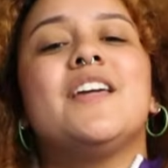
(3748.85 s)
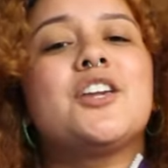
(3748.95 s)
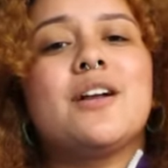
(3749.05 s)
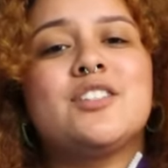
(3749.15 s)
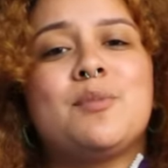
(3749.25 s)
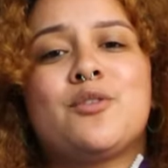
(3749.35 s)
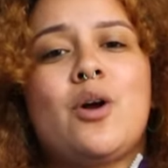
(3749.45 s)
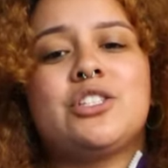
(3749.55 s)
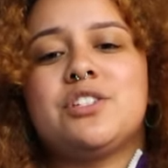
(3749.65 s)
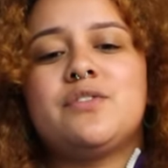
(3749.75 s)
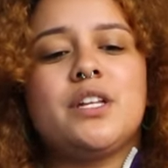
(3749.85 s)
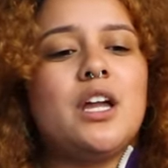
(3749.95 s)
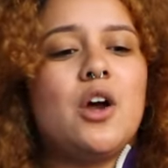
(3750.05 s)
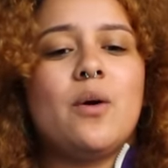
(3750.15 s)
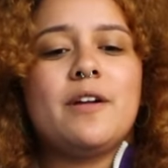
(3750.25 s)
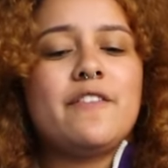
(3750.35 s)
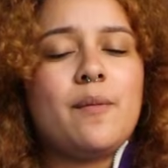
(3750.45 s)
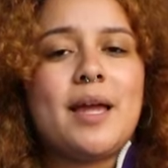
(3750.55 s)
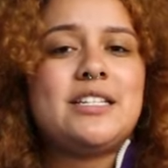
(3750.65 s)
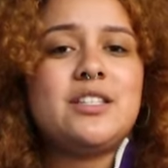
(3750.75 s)
Thank you guys so much for watching this video. If
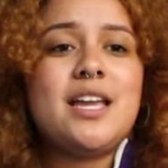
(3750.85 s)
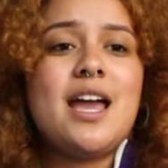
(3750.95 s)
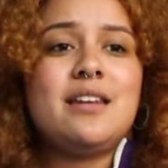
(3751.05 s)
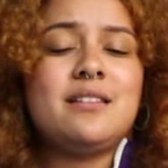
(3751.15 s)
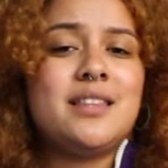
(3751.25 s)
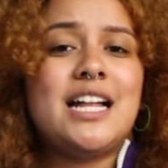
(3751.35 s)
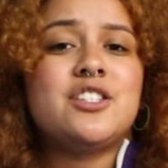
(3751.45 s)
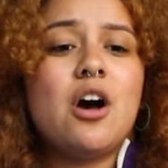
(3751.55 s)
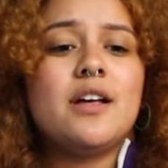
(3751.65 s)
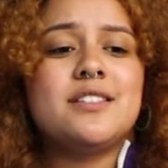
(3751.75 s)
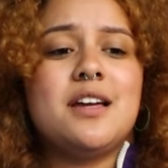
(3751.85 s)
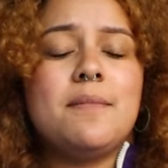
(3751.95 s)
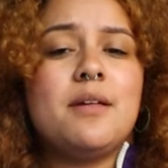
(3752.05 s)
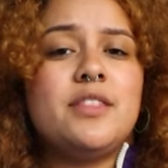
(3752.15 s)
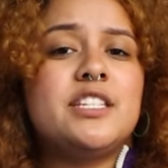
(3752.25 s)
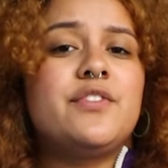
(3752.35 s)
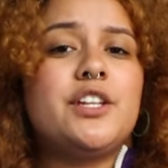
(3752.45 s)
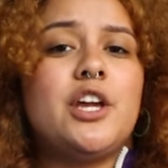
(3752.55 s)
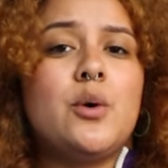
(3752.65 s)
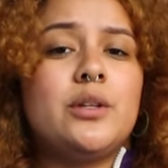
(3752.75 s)
you made it to the end, that's awesome. This
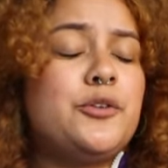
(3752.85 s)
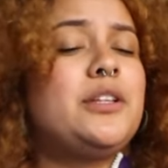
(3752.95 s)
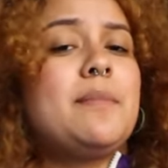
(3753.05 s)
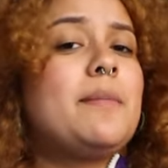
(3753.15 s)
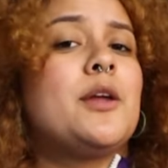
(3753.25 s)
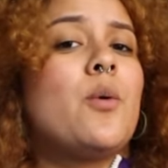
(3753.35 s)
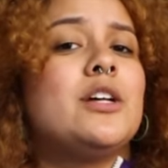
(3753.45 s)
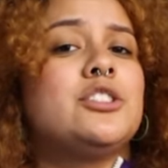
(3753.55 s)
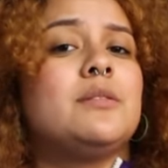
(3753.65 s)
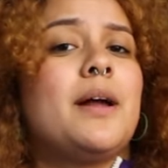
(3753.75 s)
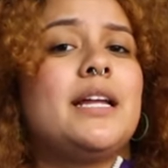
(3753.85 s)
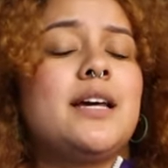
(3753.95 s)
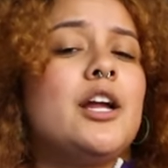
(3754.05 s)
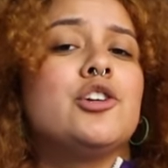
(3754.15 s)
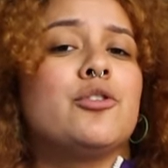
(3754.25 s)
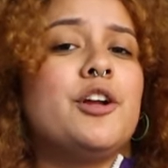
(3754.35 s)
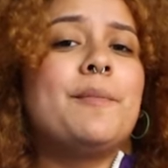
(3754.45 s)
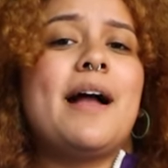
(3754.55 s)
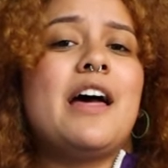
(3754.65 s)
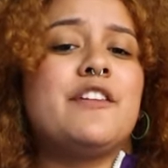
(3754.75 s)
video literally made me question my entire career
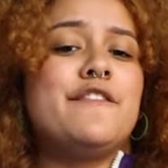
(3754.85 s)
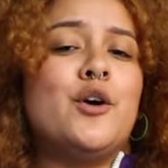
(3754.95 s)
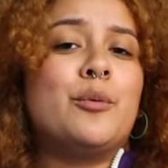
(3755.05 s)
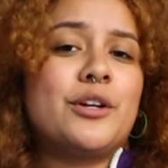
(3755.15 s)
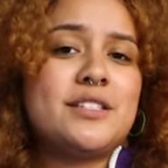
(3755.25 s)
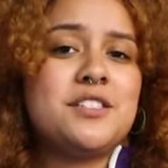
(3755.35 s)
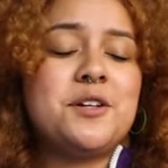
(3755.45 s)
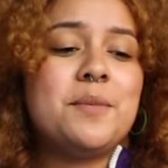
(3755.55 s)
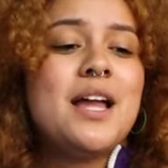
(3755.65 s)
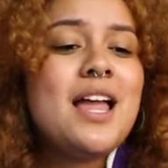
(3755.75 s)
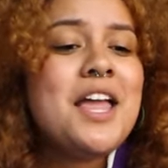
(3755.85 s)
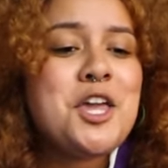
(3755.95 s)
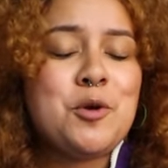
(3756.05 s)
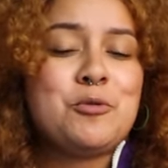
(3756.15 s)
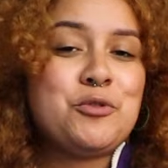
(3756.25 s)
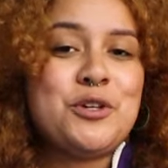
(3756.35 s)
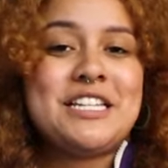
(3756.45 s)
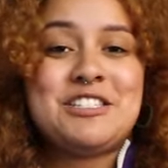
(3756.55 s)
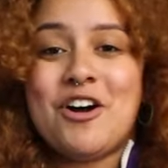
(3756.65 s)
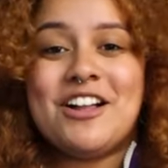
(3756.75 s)
path in film criticism. It was
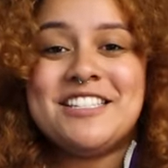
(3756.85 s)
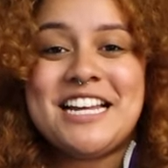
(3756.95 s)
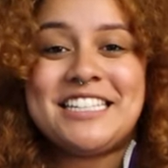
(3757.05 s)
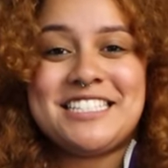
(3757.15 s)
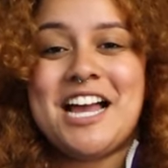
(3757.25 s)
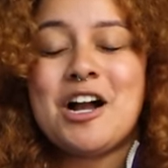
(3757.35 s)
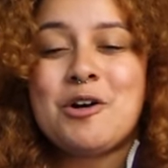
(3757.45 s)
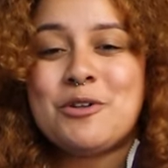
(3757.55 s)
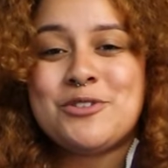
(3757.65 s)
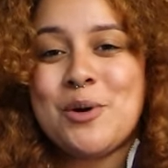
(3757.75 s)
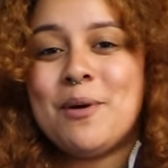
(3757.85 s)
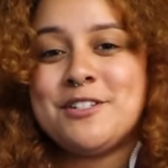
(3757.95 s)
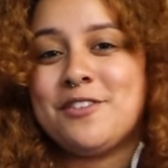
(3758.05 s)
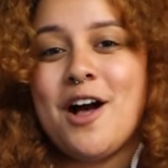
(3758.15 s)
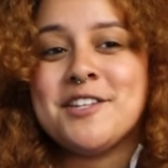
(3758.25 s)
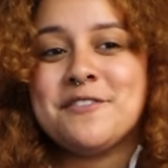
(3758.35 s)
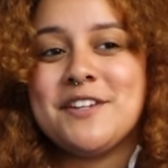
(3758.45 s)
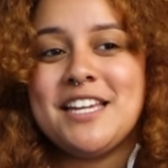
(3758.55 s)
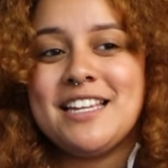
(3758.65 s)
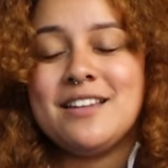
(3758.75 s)
really daunting to tackle so much
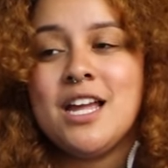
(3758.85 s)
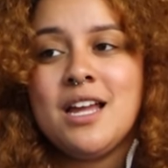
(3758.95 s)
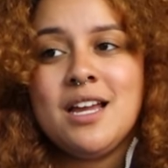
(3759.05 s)
philosophy and